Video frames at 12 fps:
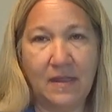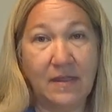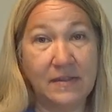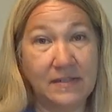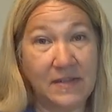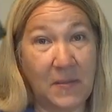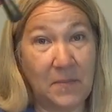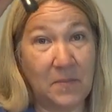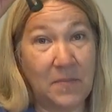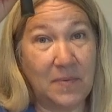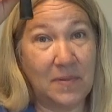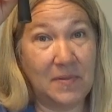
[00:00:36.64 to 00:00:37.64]
some
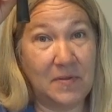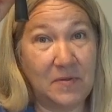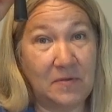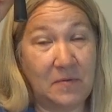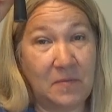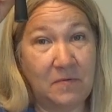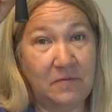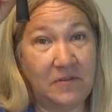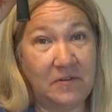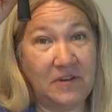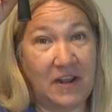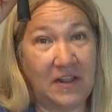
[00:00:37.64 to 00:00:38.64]
blue
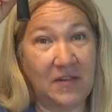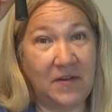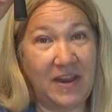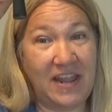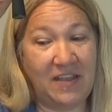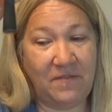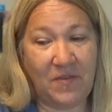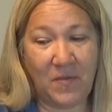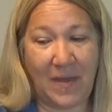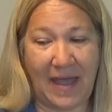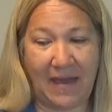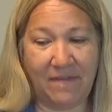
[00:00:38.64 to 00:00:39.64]
food coloring if you
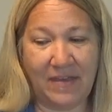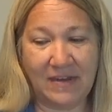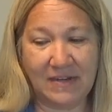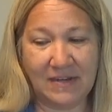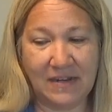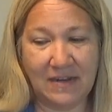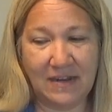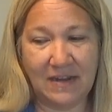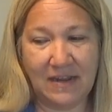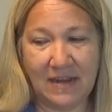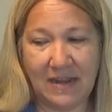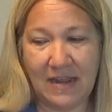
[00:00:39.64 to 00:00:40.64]
have it,
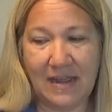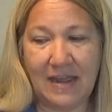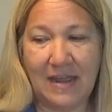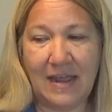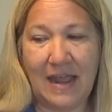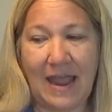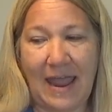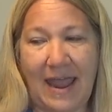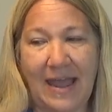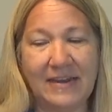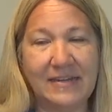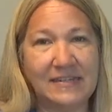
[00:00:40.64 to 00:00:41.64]

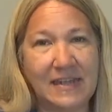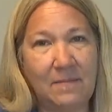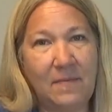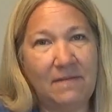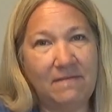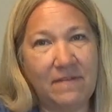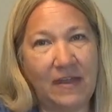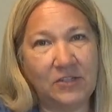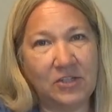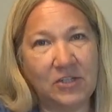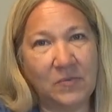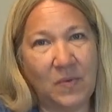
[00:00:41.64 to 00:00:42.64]
and some
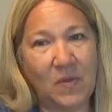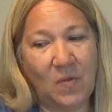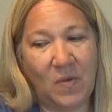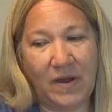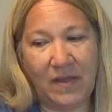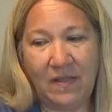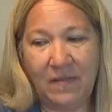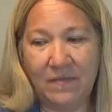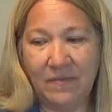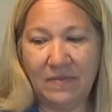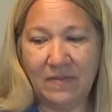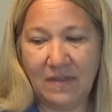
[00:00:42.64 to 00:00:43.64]
vegetable oil.
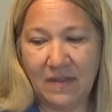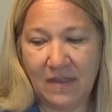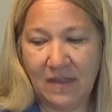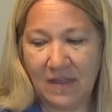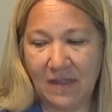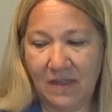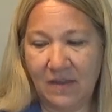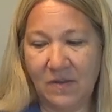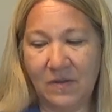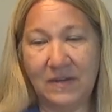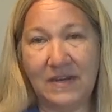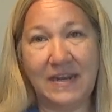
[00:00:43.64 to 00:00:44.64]

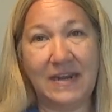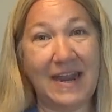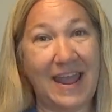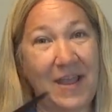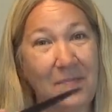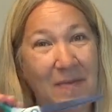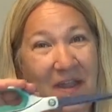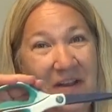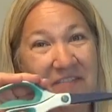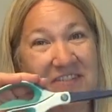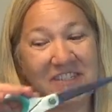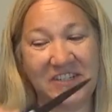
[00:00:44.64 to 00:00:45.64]
You'll need a pair
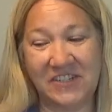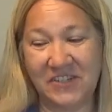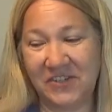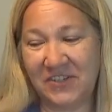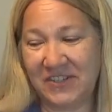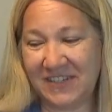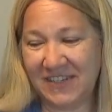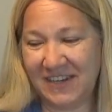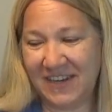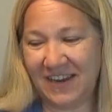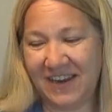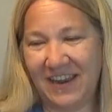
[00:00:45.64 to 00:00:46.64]
of scissors,
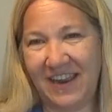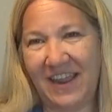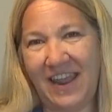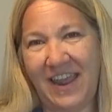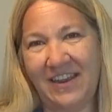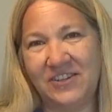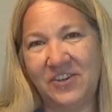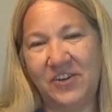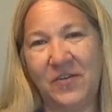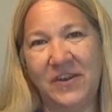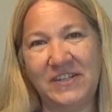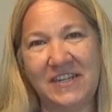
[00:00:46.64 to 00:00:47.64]
and you're
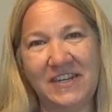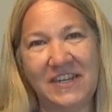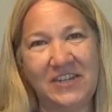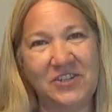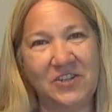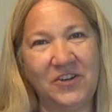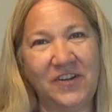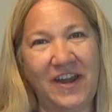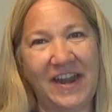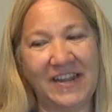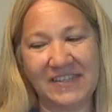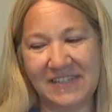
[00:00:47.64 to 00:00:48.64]
going to need your
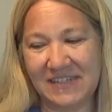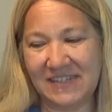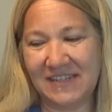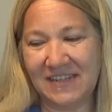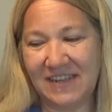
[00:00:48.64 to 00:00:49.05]
crayons.